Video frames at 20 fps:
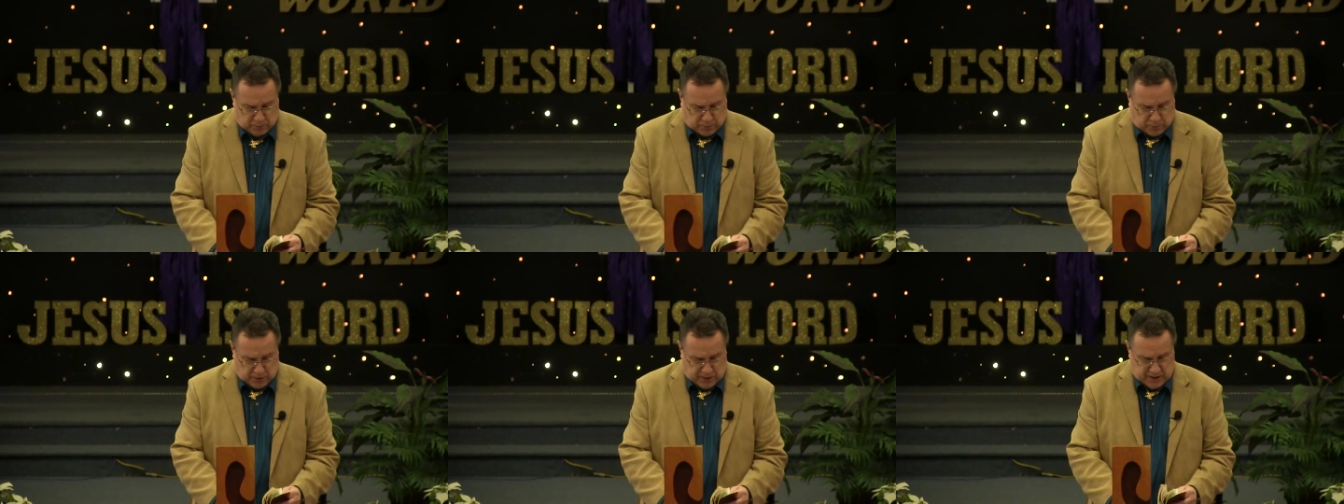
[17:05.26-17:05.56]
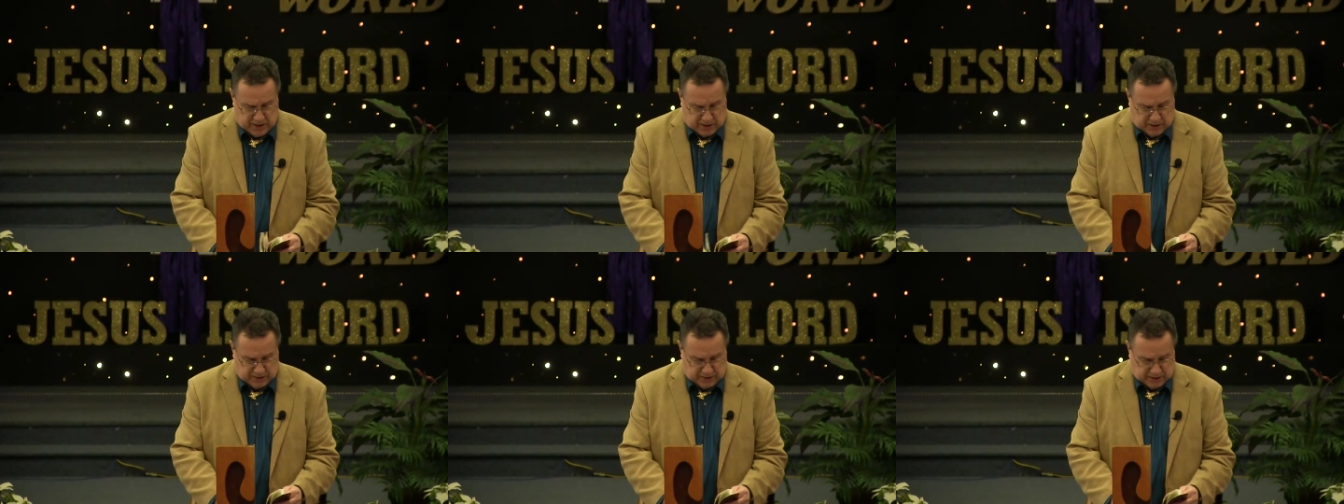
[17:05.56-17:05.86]
and
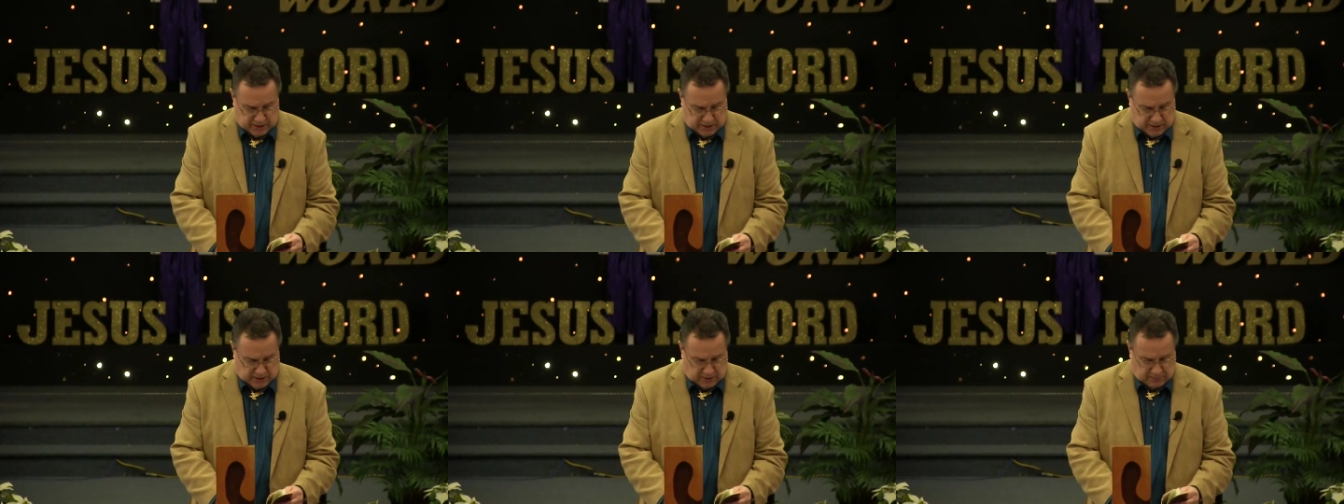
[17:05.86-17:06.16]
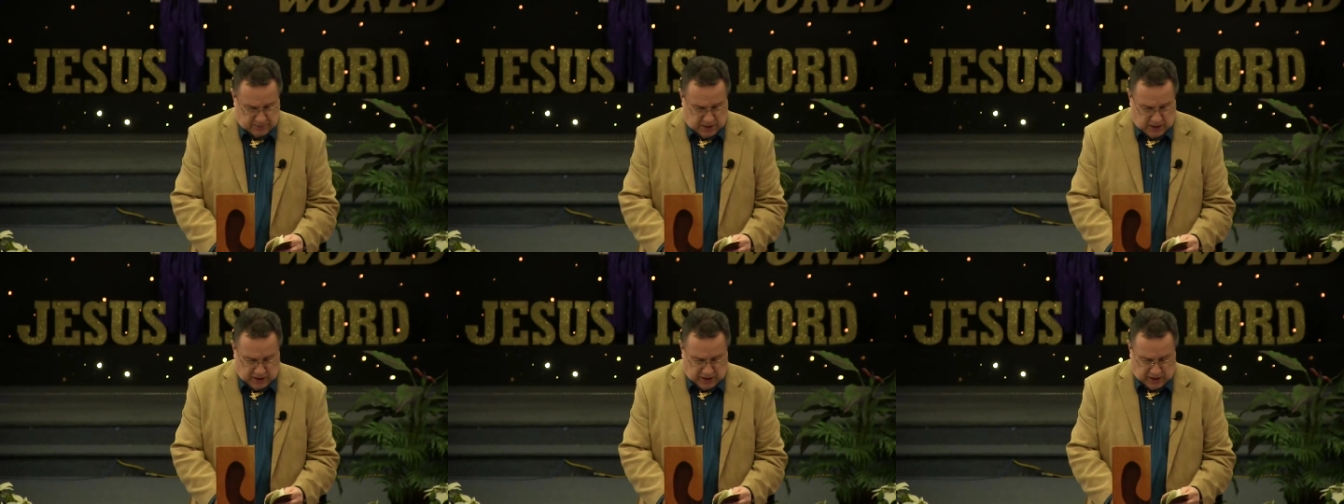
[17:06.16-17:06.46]
pray unto
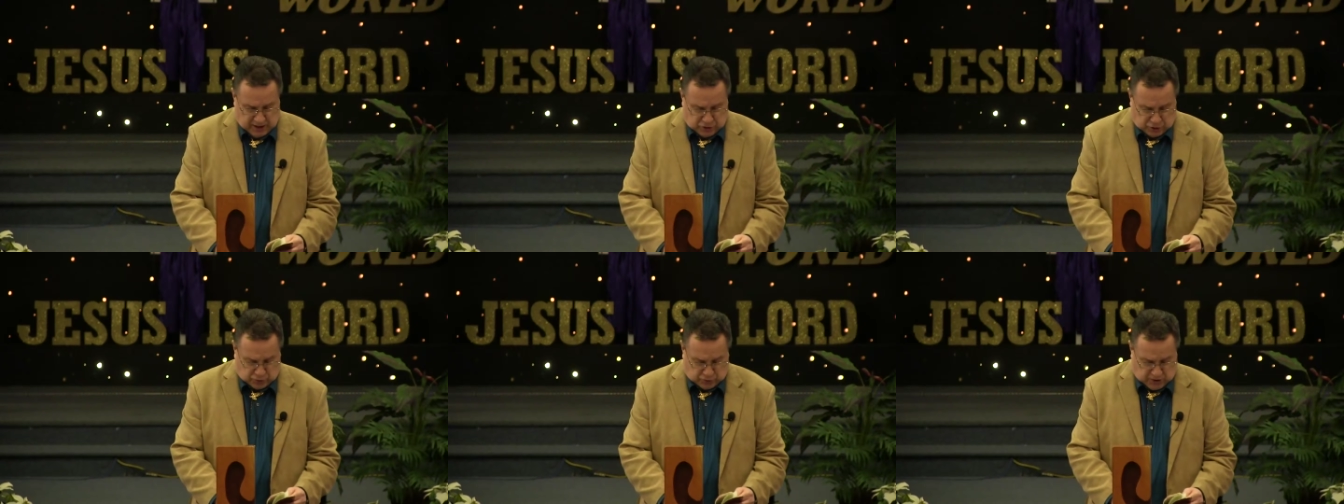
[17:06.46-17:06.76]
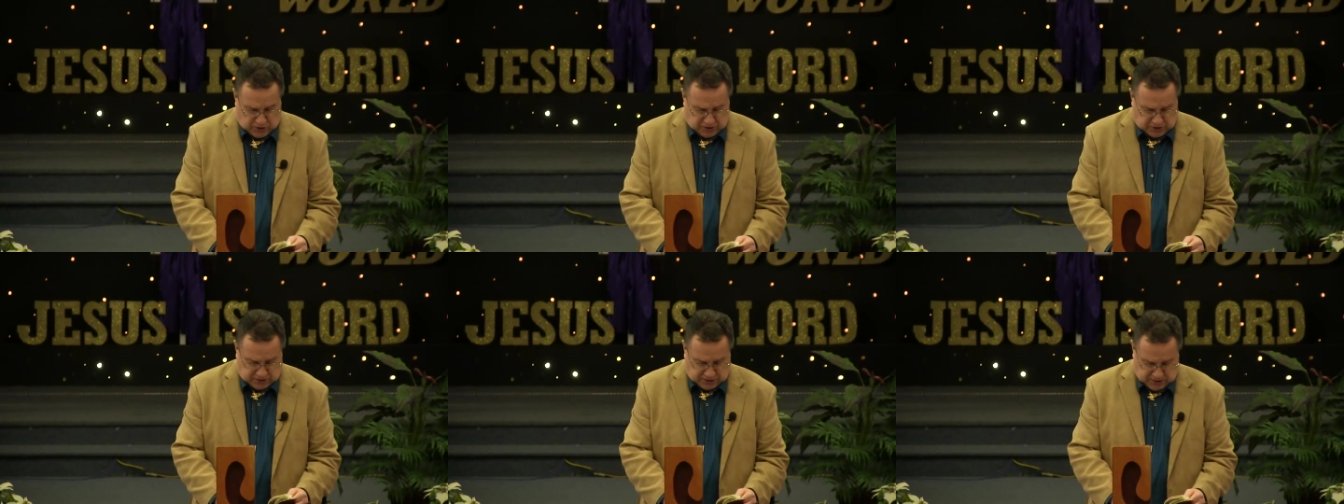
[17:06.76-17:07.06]
Him and
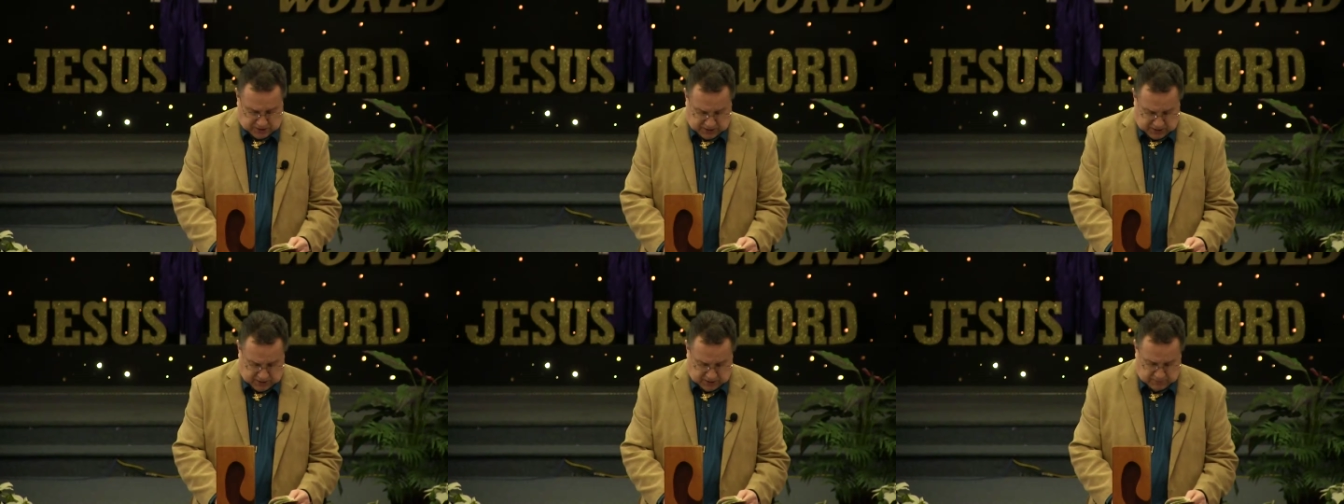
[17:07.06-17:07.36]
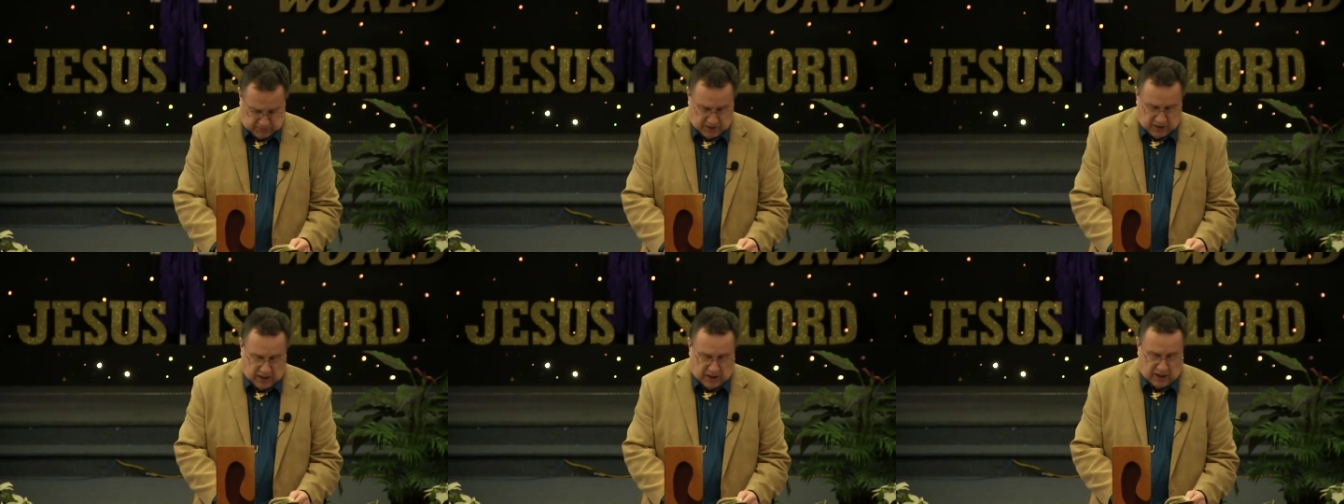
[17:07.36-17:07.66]
trust in
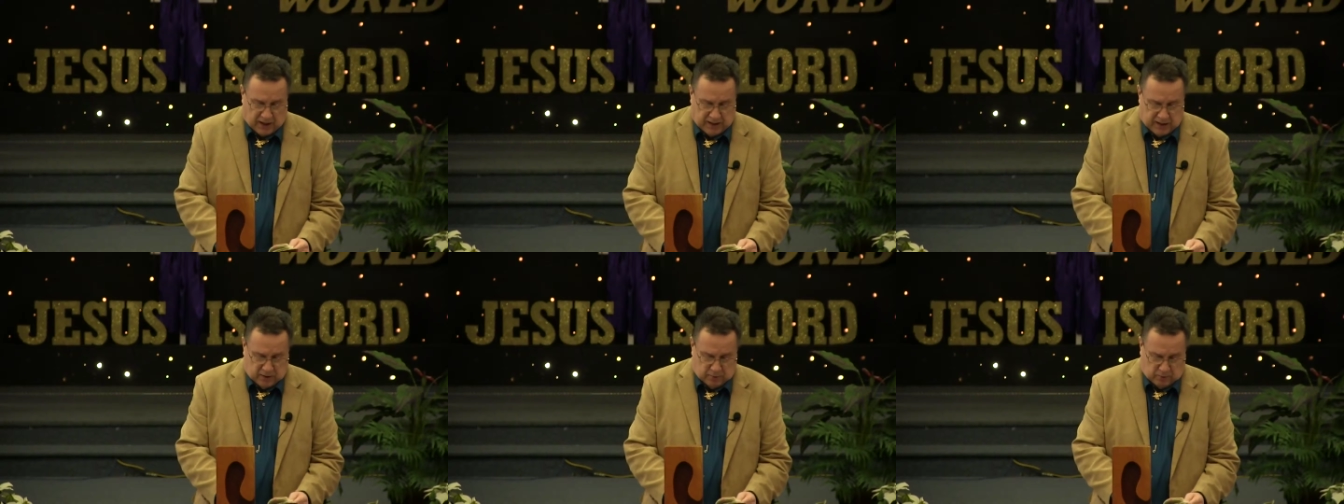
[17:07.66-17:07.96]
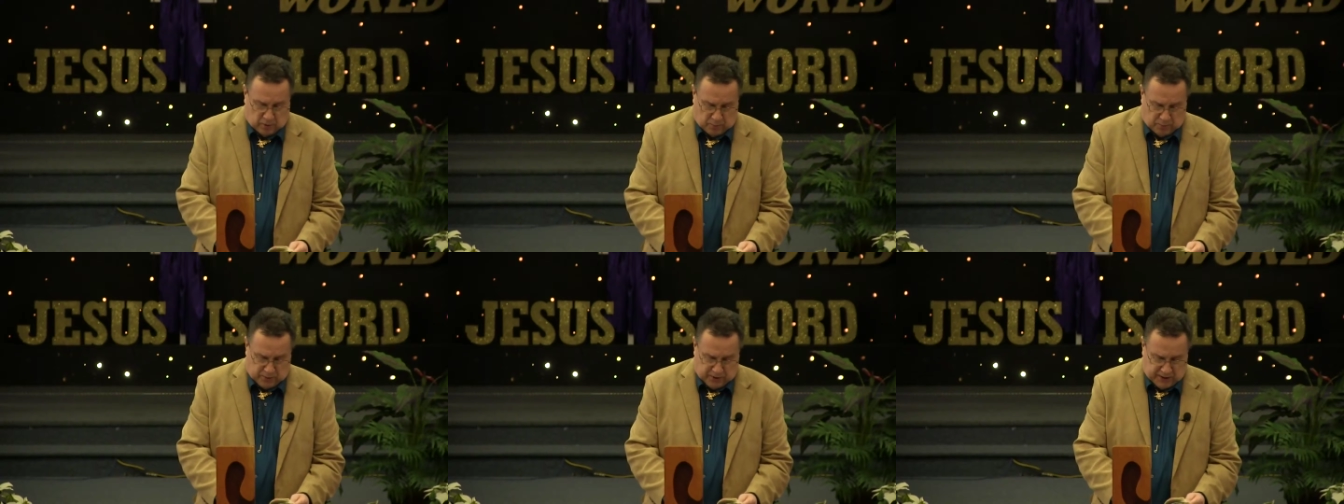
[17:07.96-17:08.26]
Him, and He
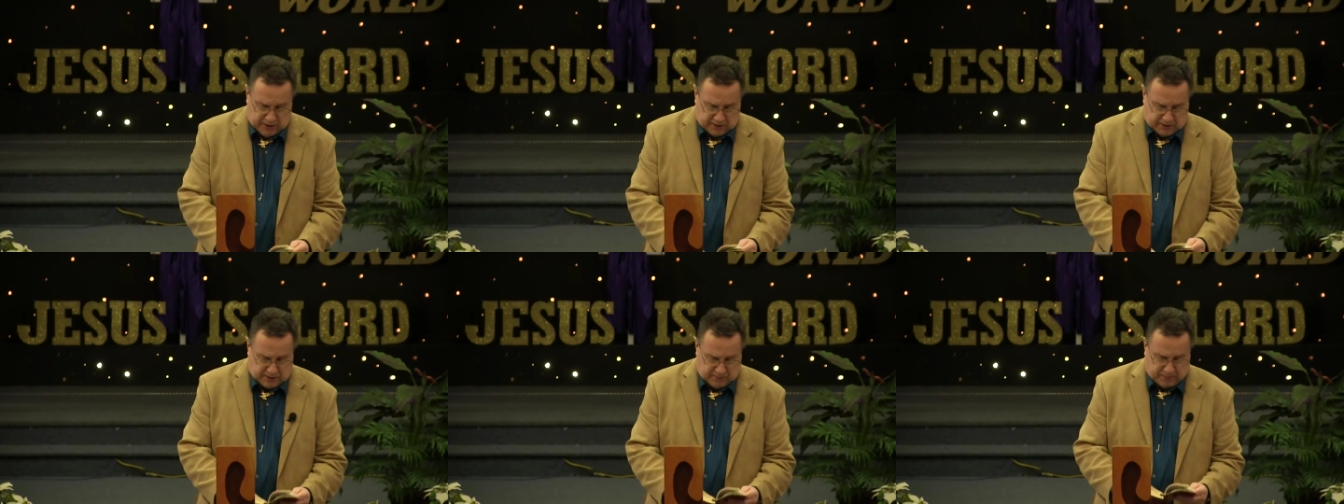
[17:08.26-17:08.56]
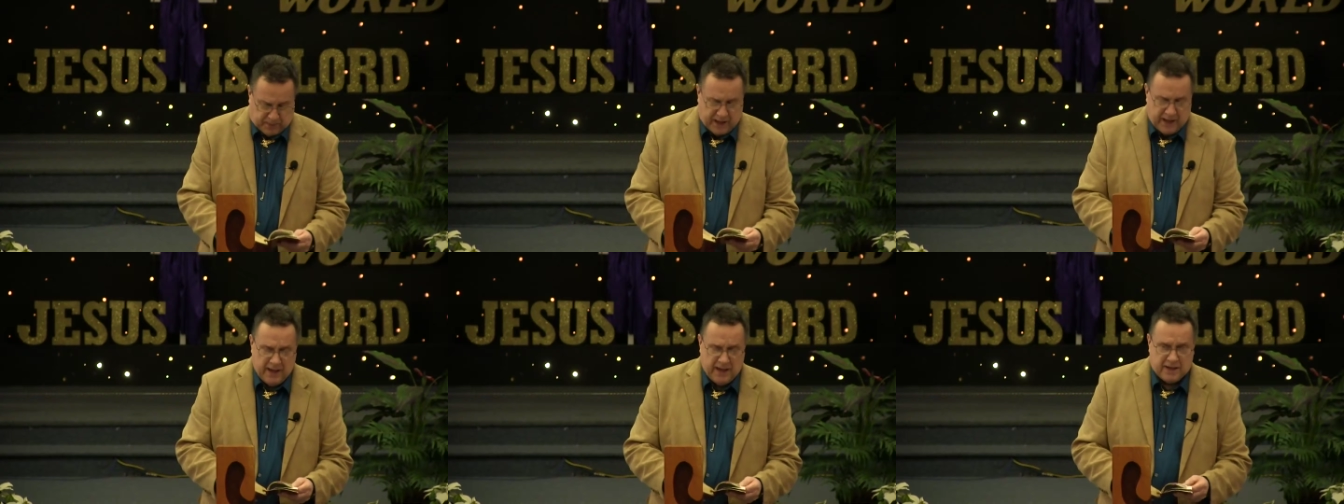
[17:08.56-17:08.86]
will bring it to
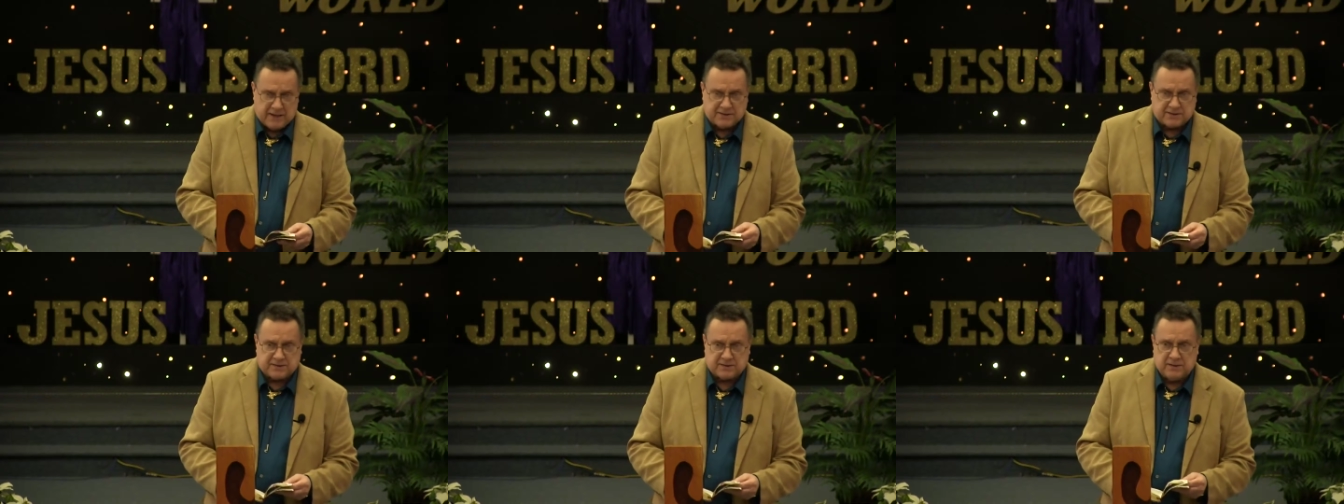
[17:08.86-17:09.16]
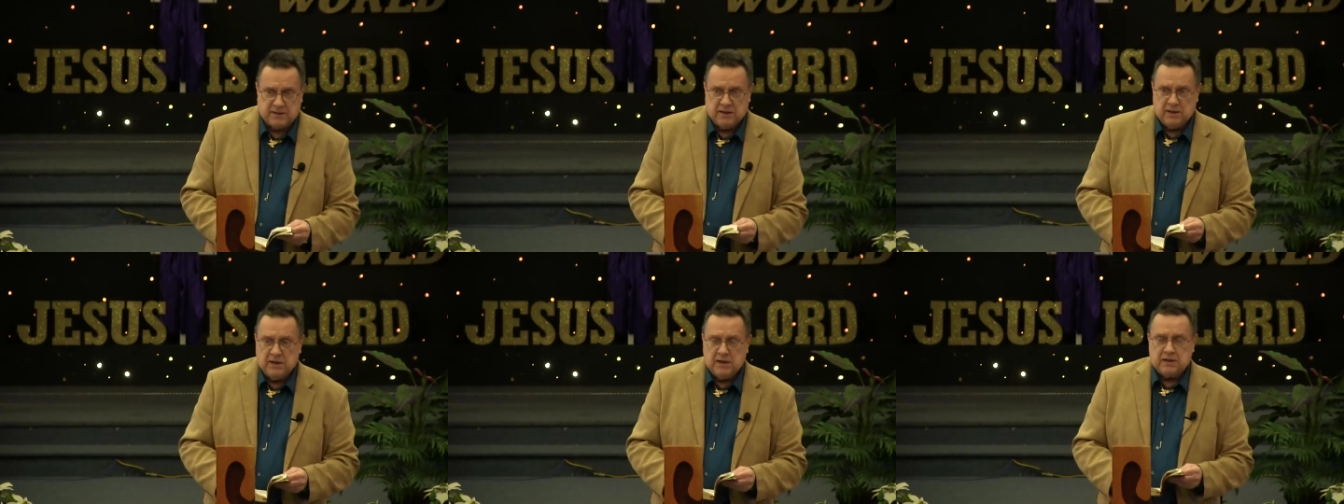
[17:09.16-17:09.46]
pass.